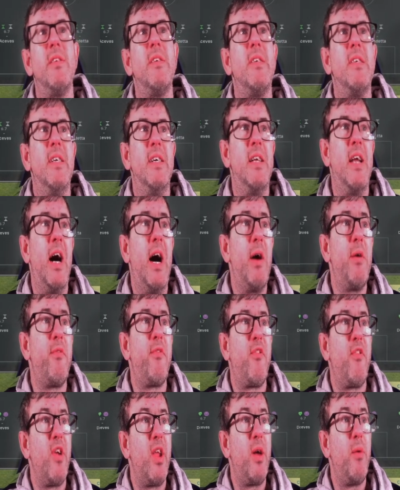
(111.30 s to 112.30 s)
and
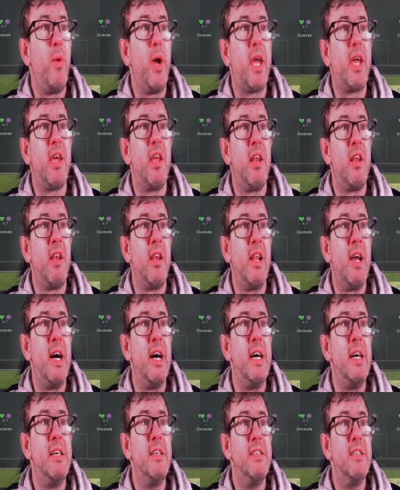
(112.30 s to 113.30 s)
hopefully we
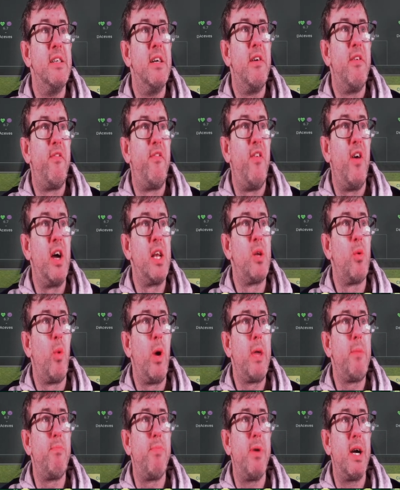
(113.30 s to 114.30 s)
can find a
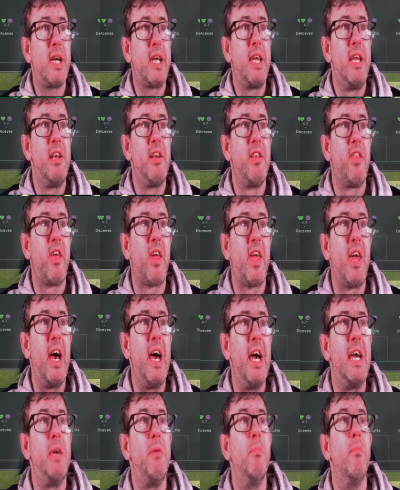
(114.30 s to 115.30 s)
way back into the
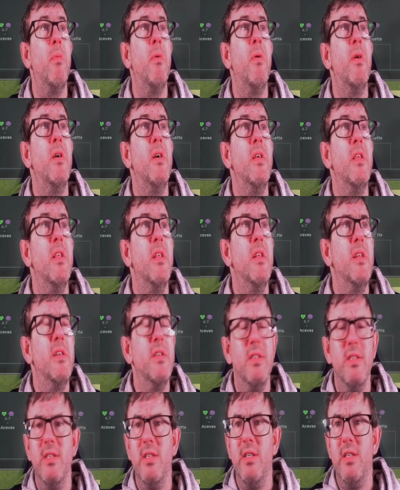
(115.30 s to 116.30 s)
game.
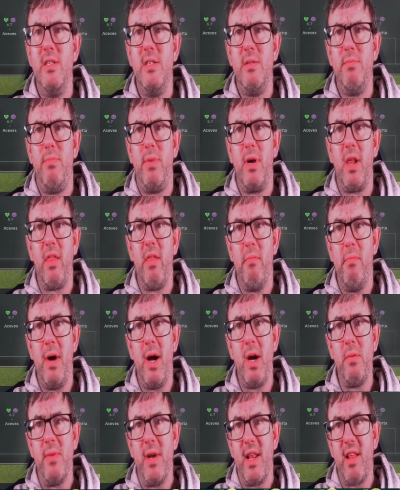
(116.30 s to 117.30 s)
But at the
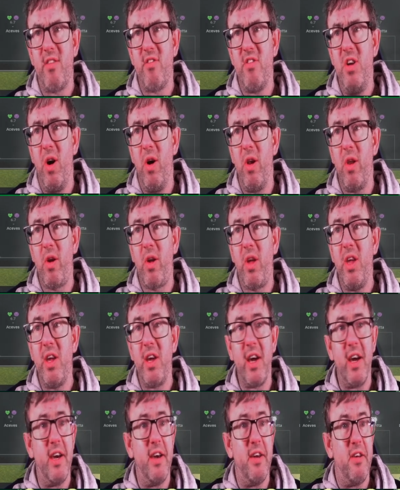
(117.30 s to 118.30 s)
moment, it's not looking
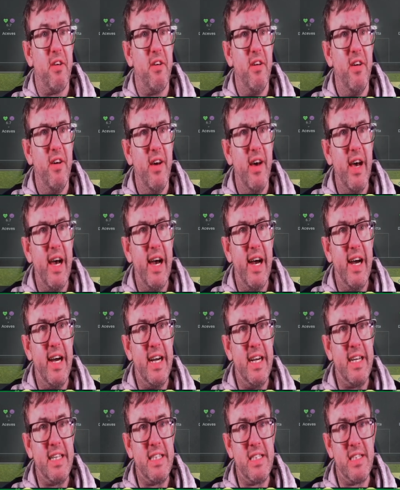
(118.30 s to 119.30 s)
good.
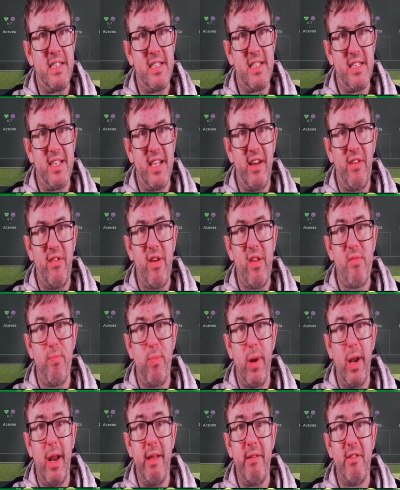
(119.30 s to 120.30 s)
And there is
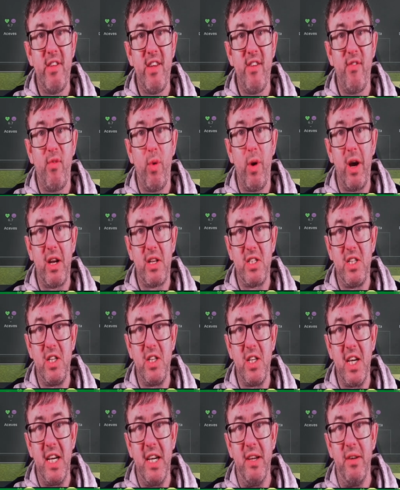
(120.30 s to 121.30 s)
plenty of work to
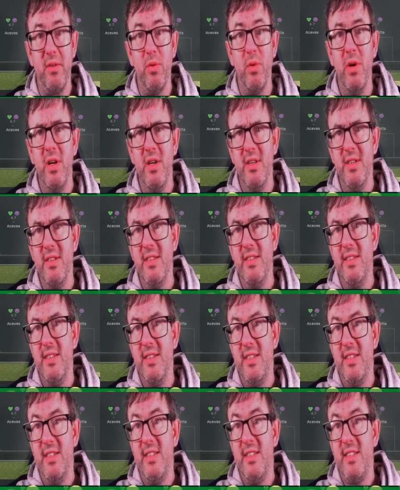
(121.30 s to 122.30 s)
do.
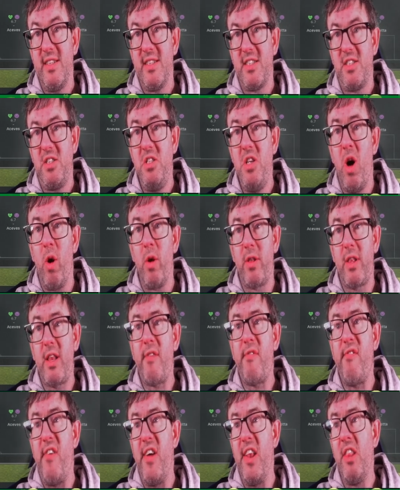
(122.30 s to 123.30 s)
It's not
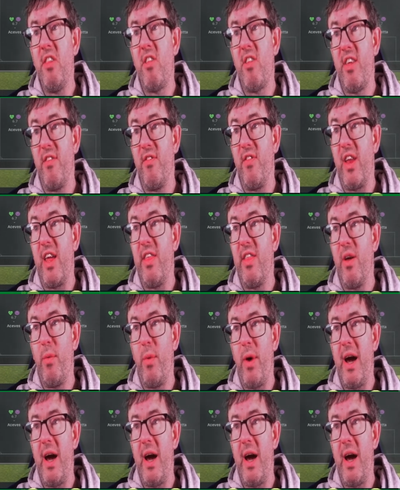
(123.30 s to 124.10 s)
defensively that we're